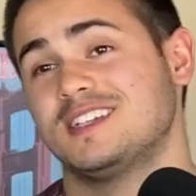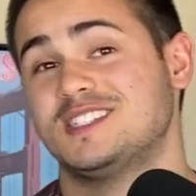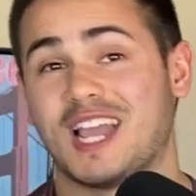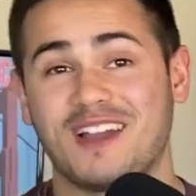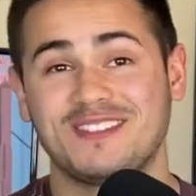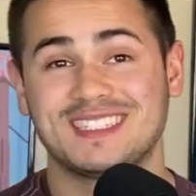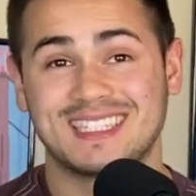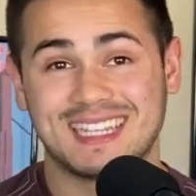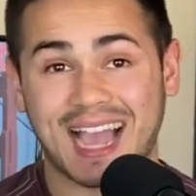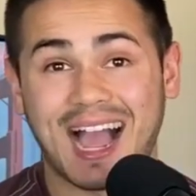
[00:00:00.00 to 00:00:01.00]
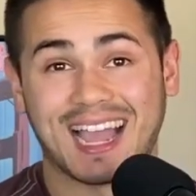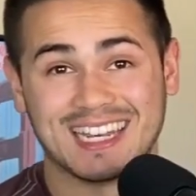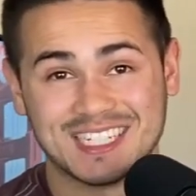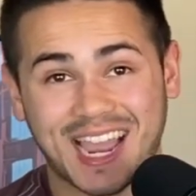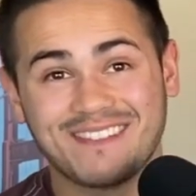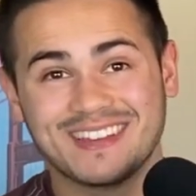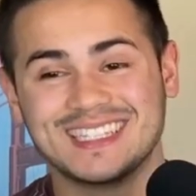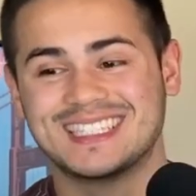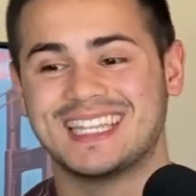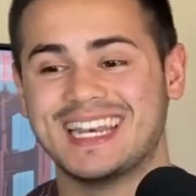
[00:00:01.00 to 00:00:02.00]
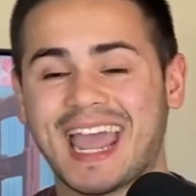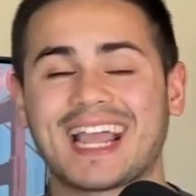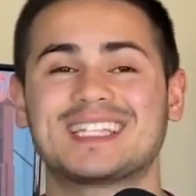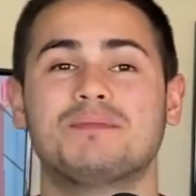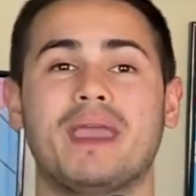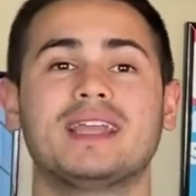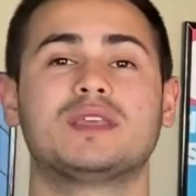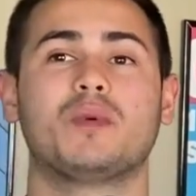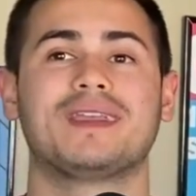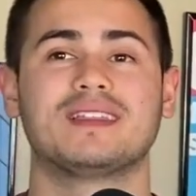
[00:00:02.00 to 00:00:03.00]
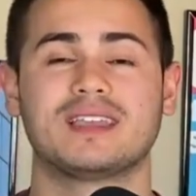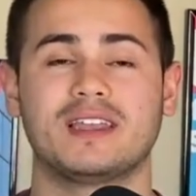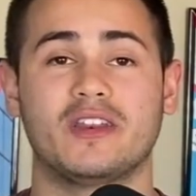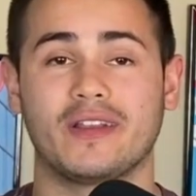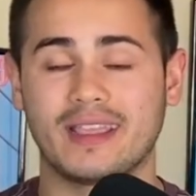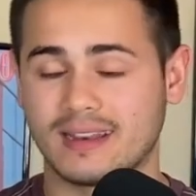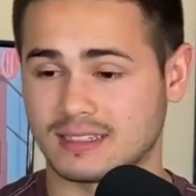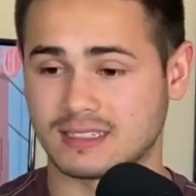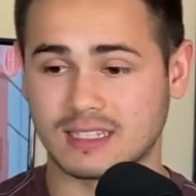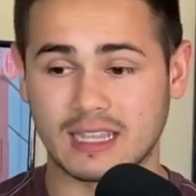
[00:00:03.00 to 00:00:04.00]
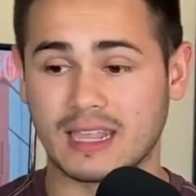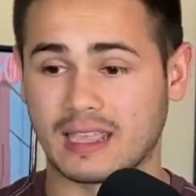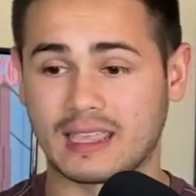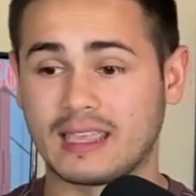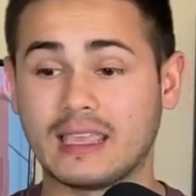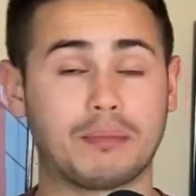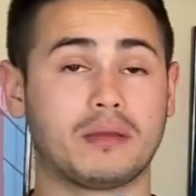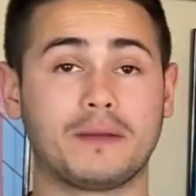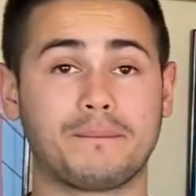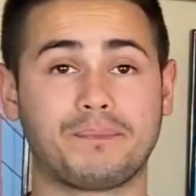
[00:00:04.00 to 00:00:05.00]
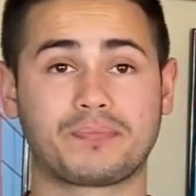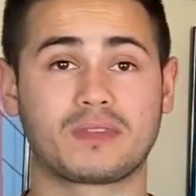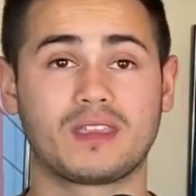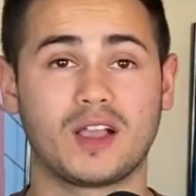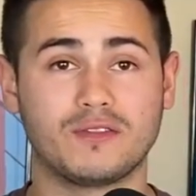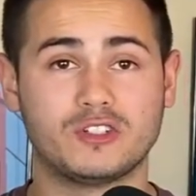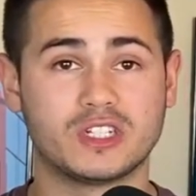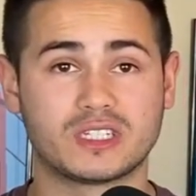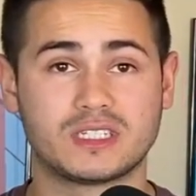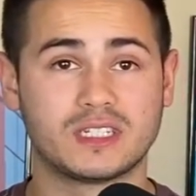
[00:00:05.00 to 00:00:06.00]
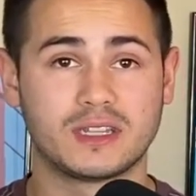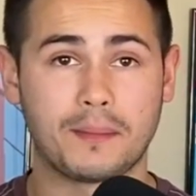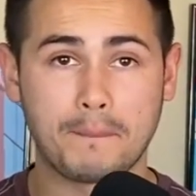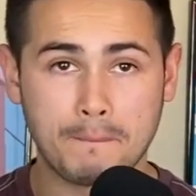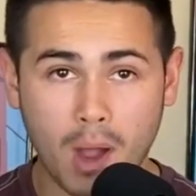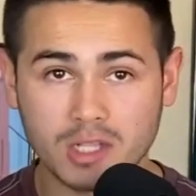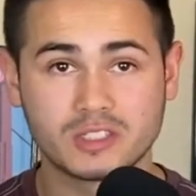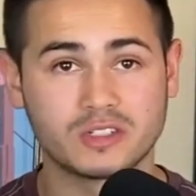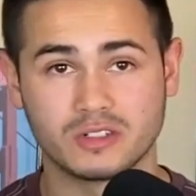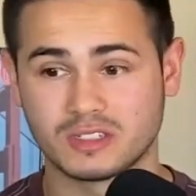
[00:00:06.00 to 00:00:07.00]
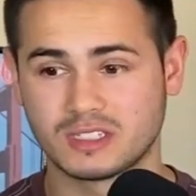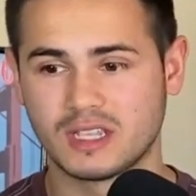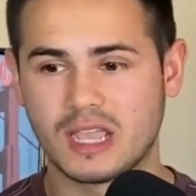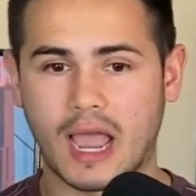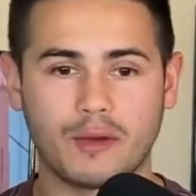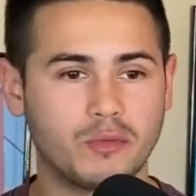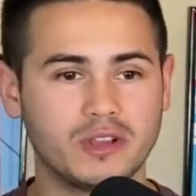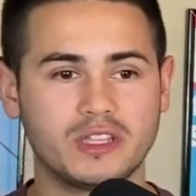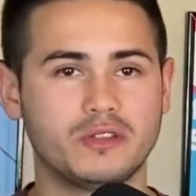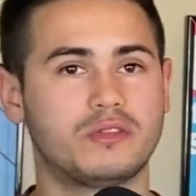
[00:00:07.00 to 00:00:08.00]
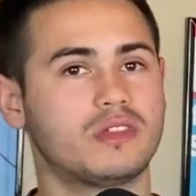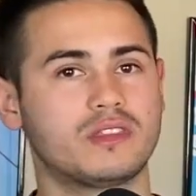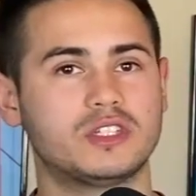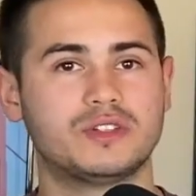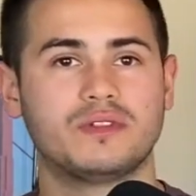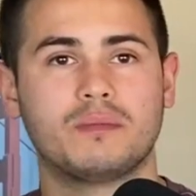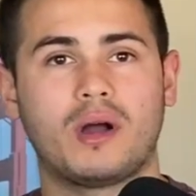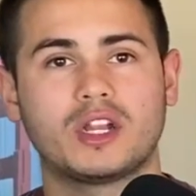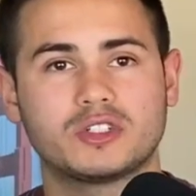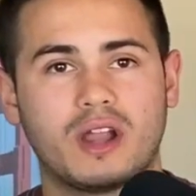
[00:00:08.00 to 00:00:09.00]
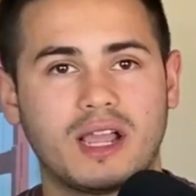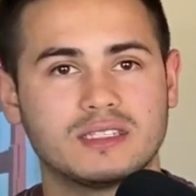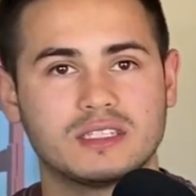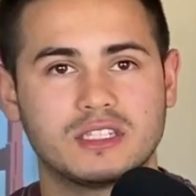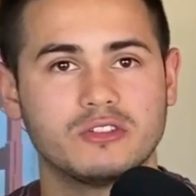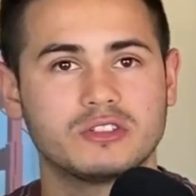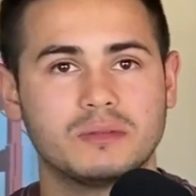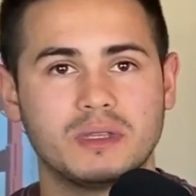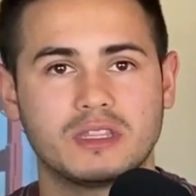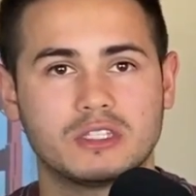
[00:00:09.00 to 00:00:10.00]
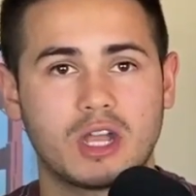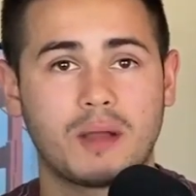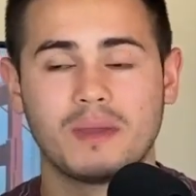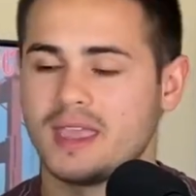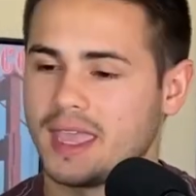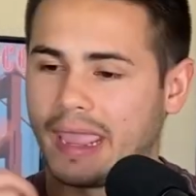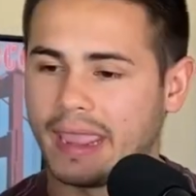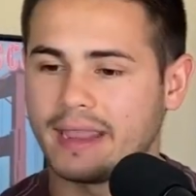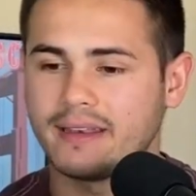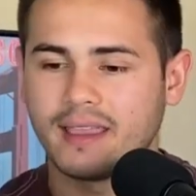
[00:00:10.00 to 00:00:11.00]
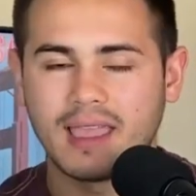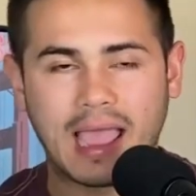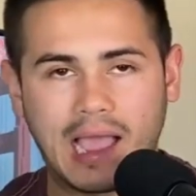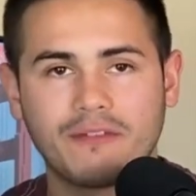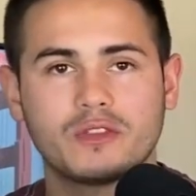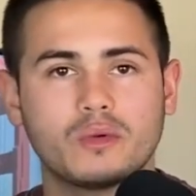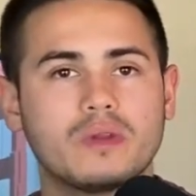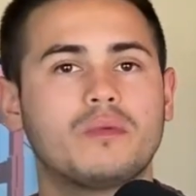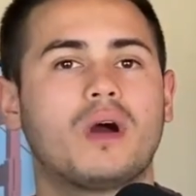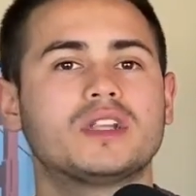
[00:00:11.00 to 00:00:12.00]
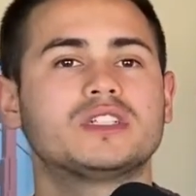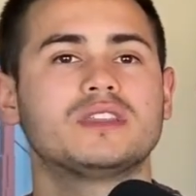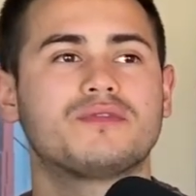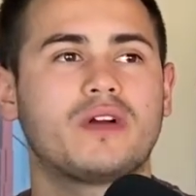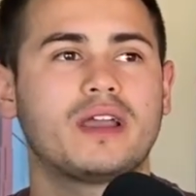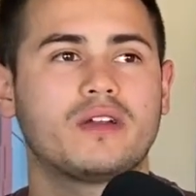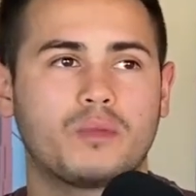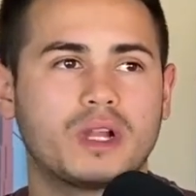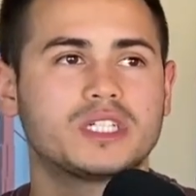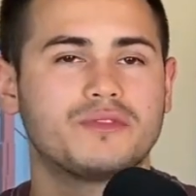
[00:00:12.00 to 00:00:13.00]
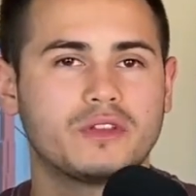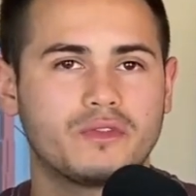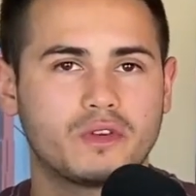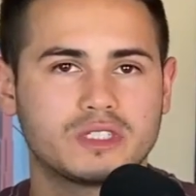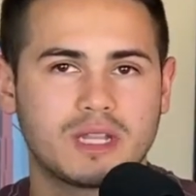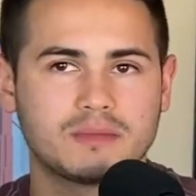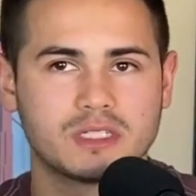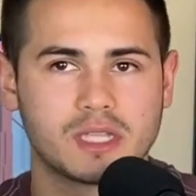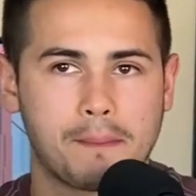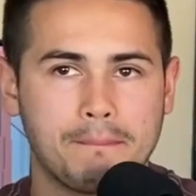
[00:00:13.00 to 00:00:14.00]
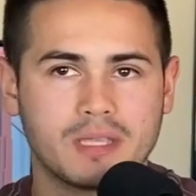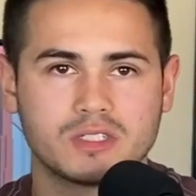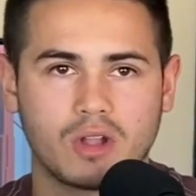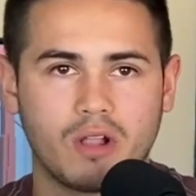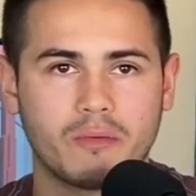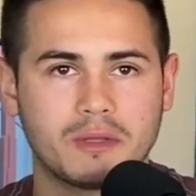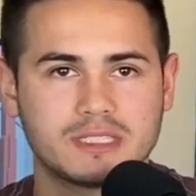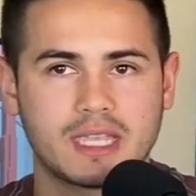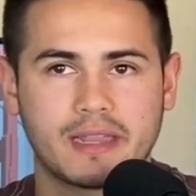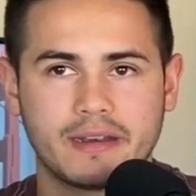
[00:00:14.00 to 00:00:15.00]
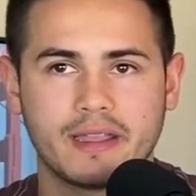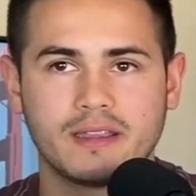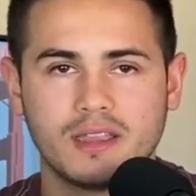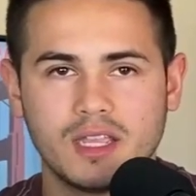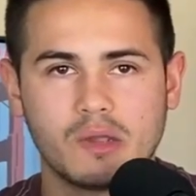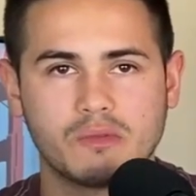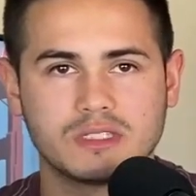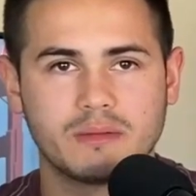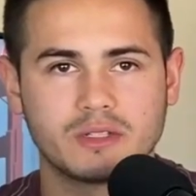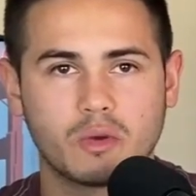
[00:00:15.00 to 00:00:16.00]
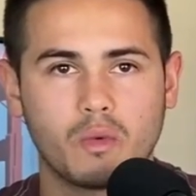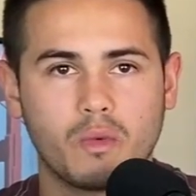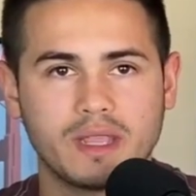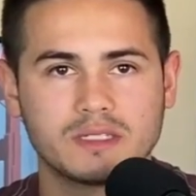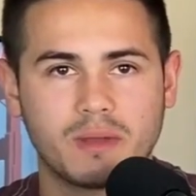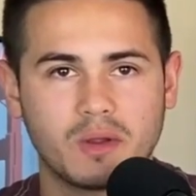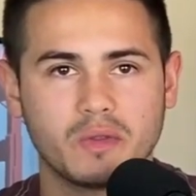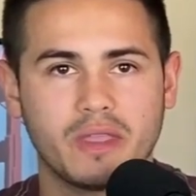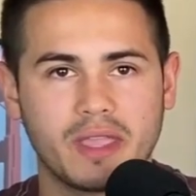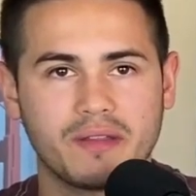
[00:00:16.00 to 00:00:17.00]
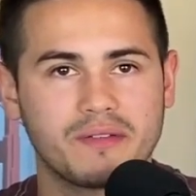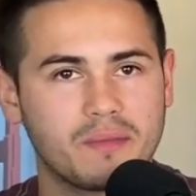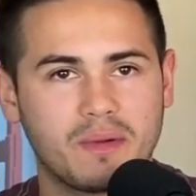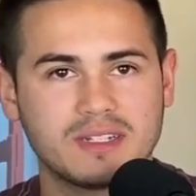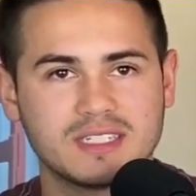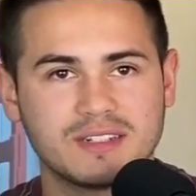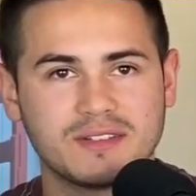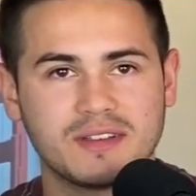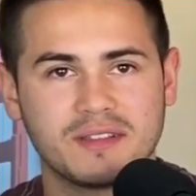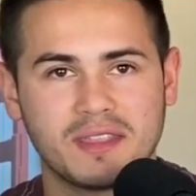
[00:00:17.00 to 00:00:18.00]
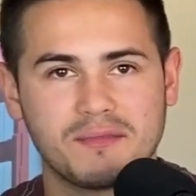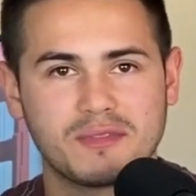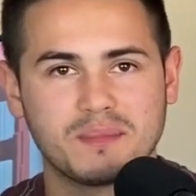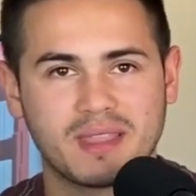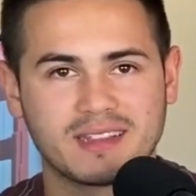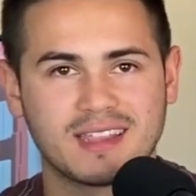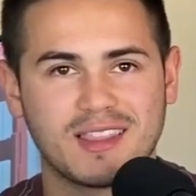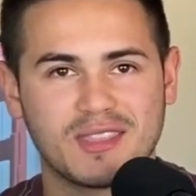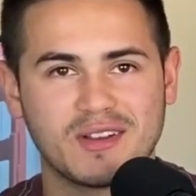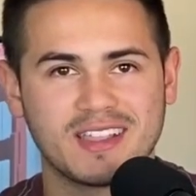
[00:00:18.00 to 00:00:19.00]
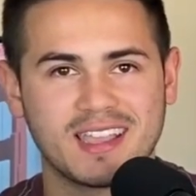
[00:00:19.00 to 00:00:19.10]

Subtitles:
Javid's the guy. Javid is the next bantamweight contender in a heap of just monsters. I really do think that Javid Basharat has the skills to be at the top. And after rewatching the fight or watching it for the first time since I missed all of them on Saturday, wasn't about to waste my whole day watching them from like 10:30